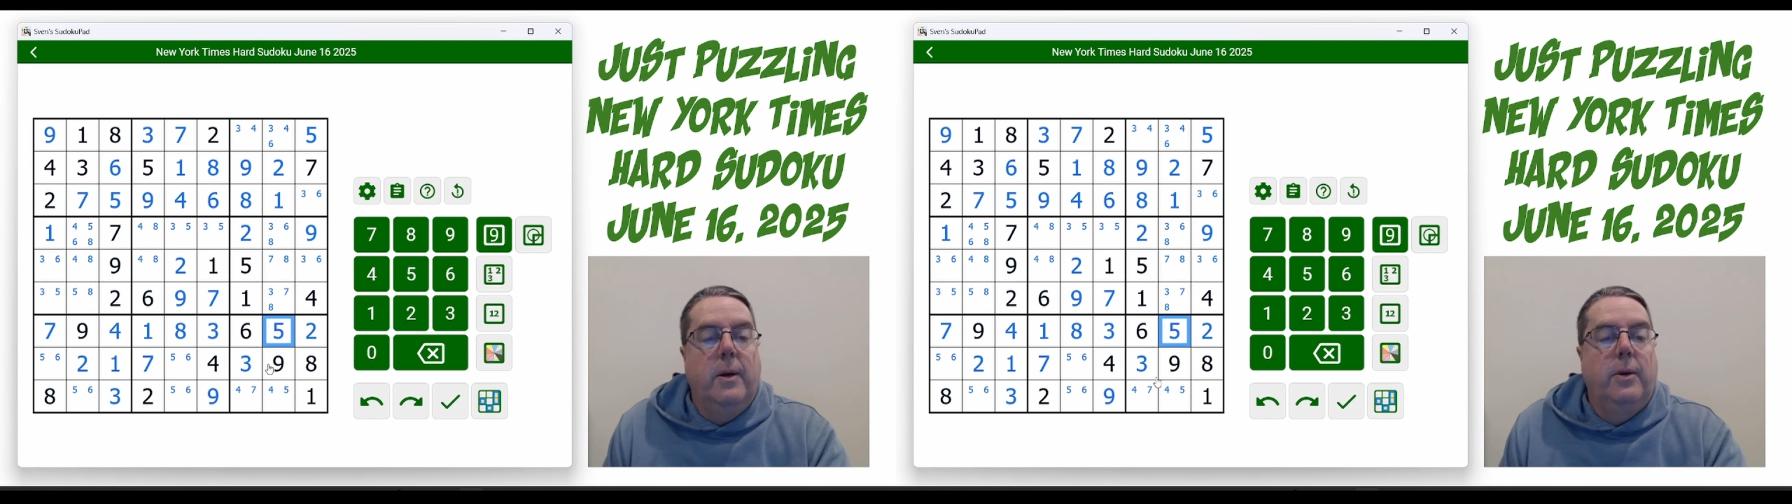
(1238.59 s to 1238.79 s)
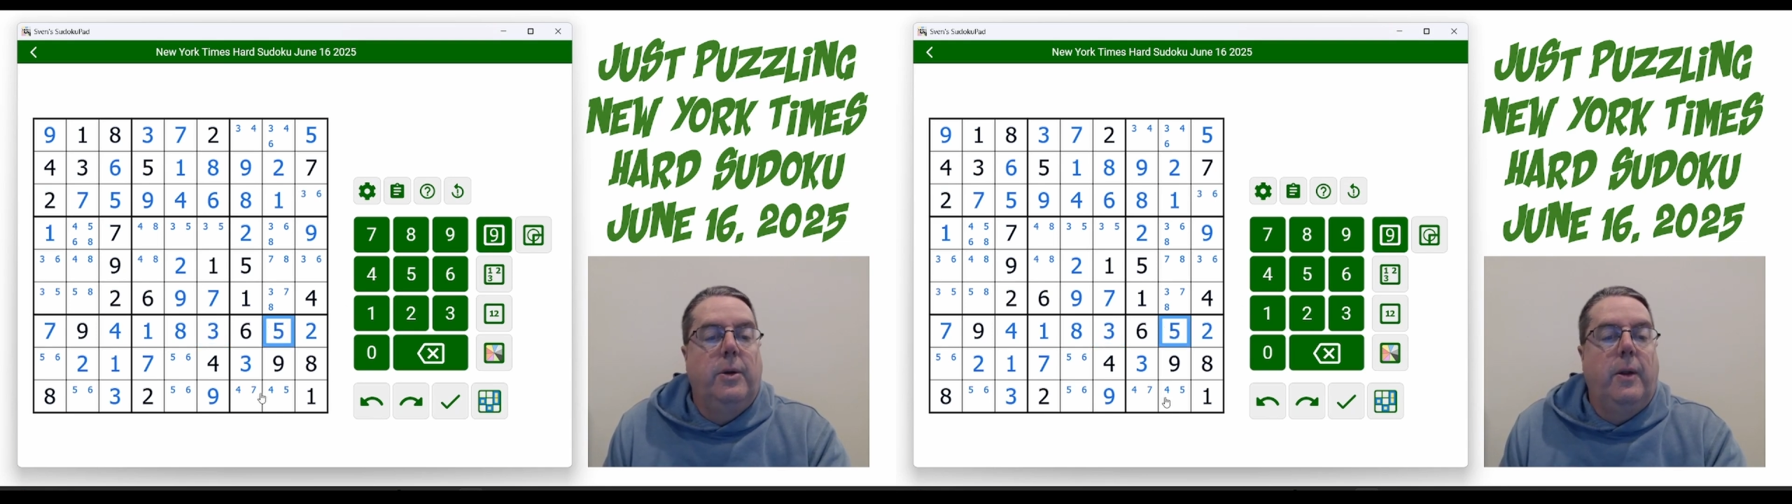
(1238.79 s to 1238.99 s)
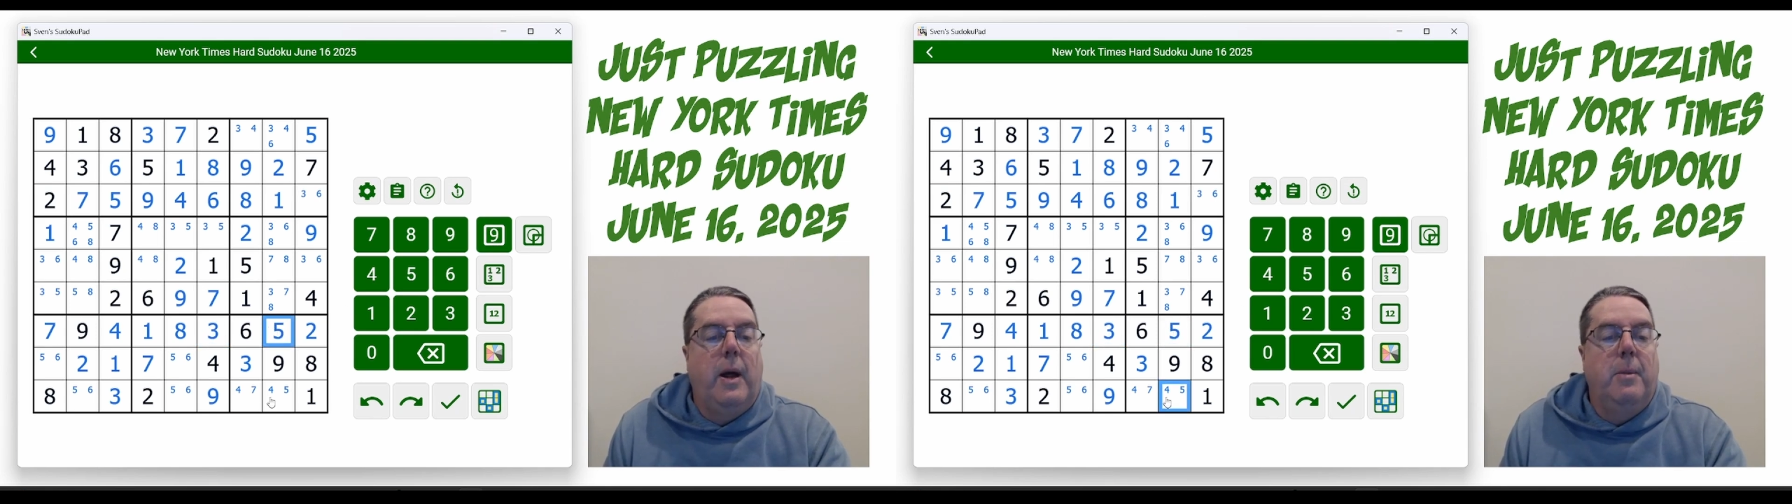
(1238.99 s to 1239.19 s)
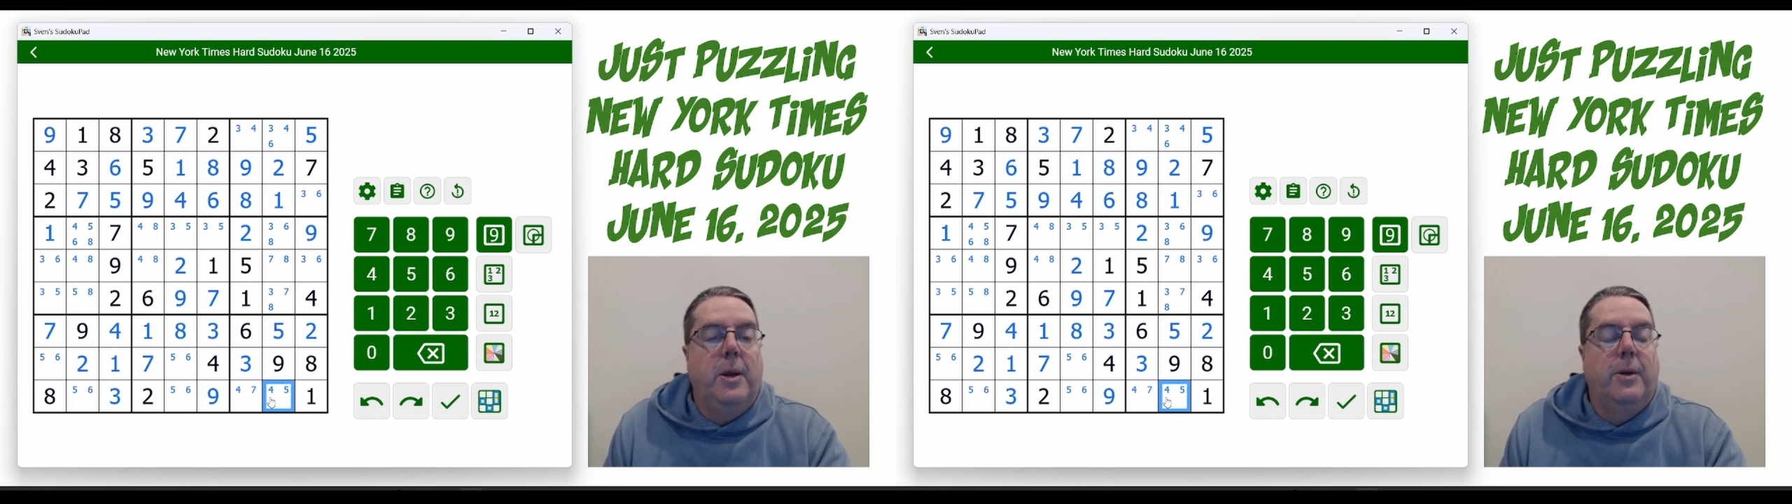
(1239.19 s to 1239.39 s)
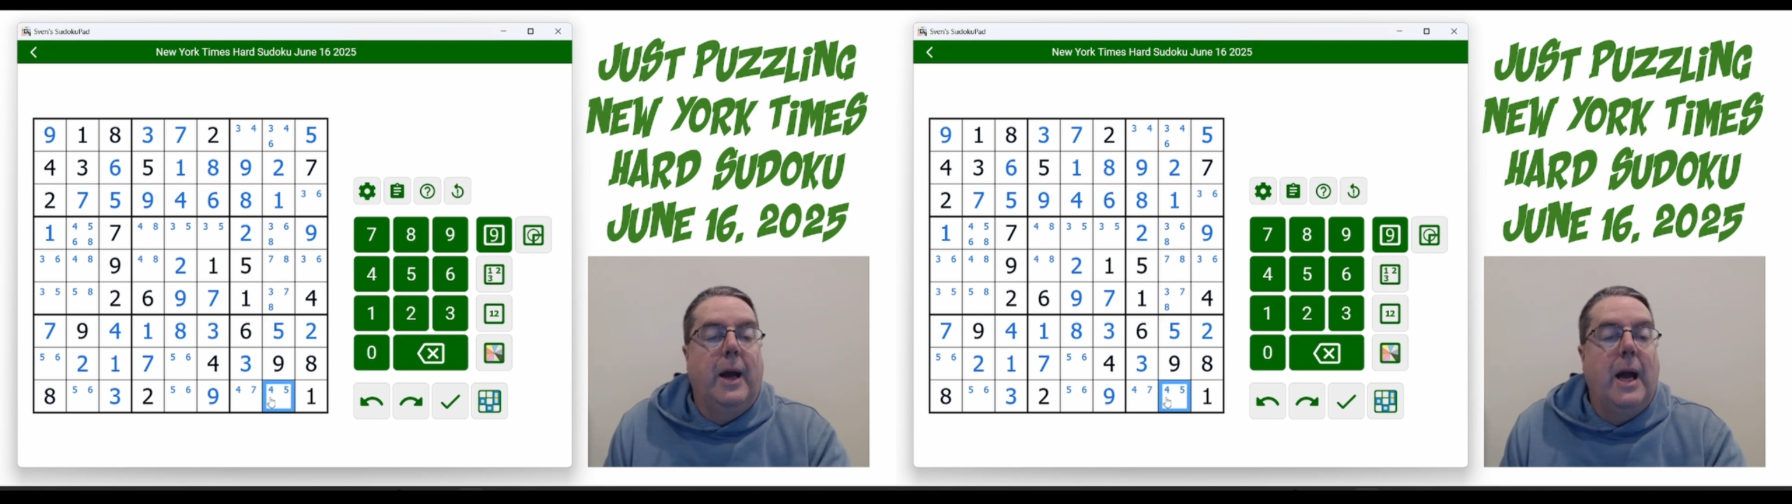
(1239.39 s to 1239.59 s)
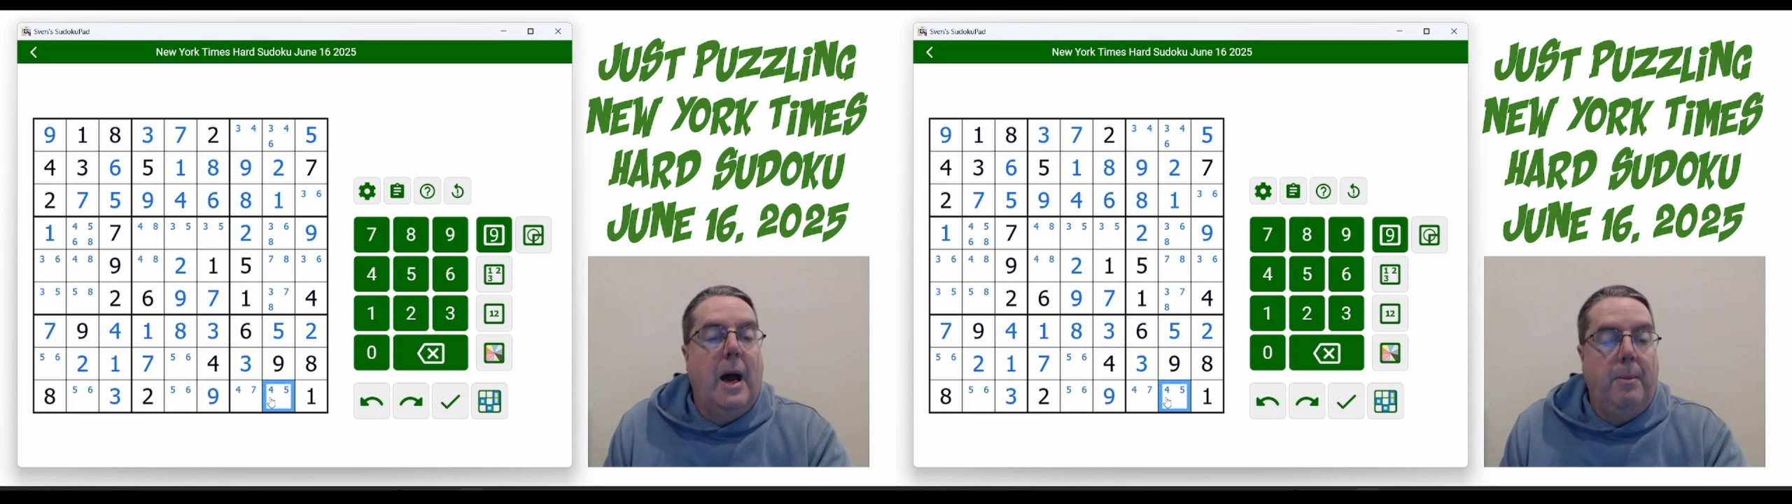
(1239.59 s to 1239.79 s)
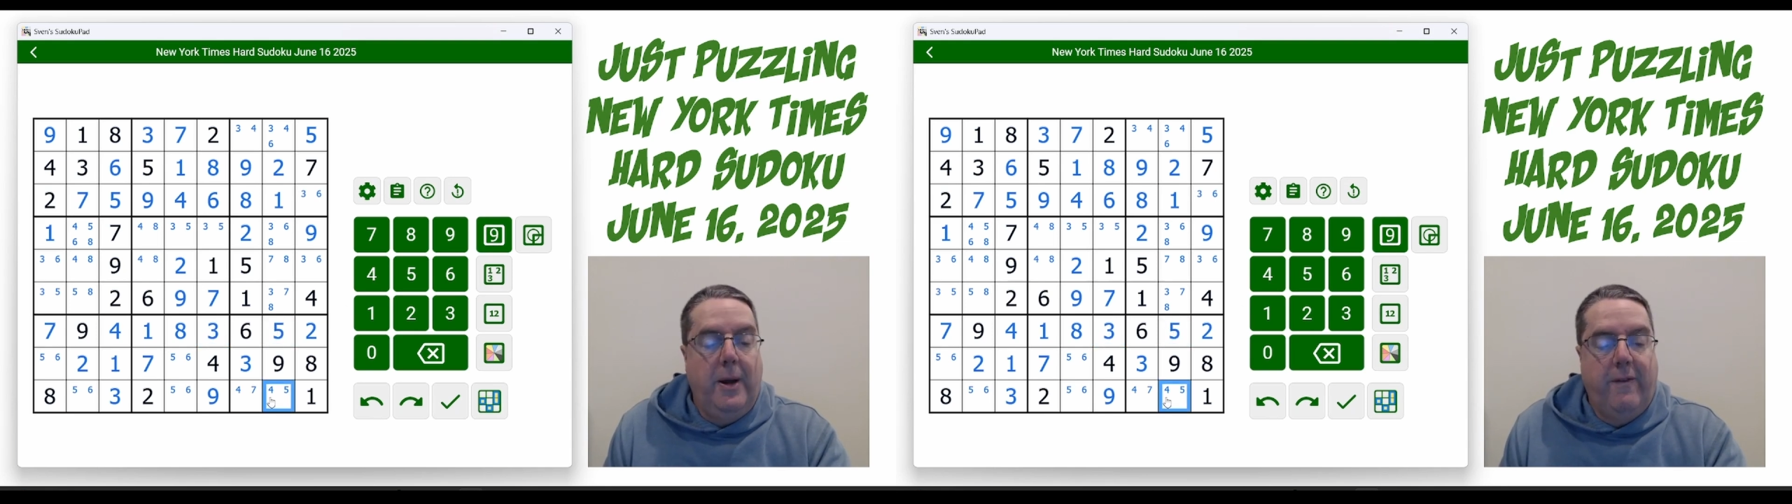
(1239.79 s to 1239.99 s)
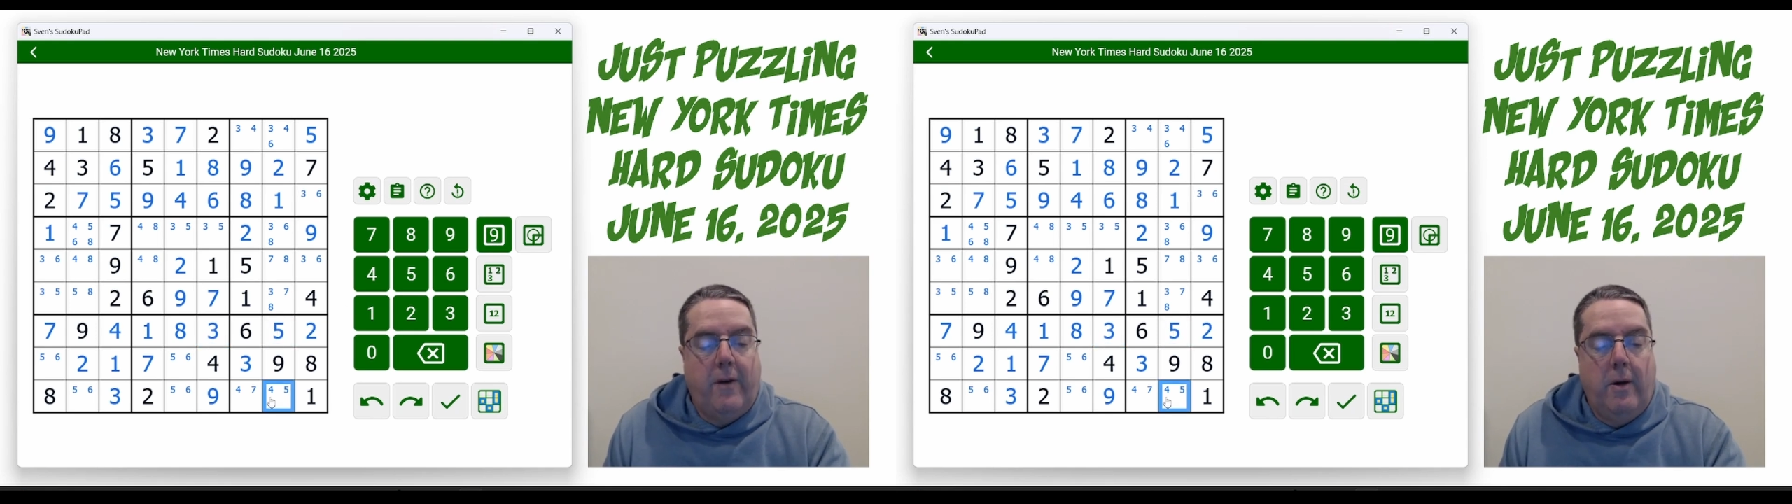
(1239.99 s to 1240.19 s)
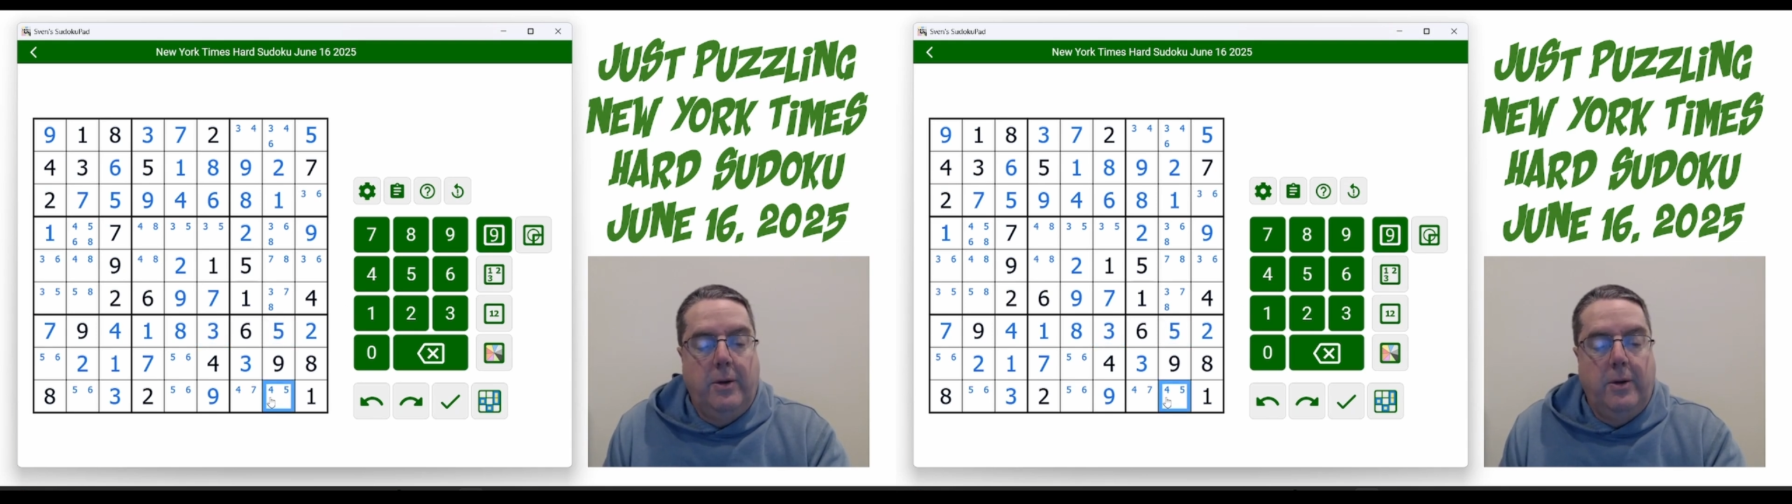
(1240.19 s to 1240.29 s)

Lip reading: So that means that can't be a 5,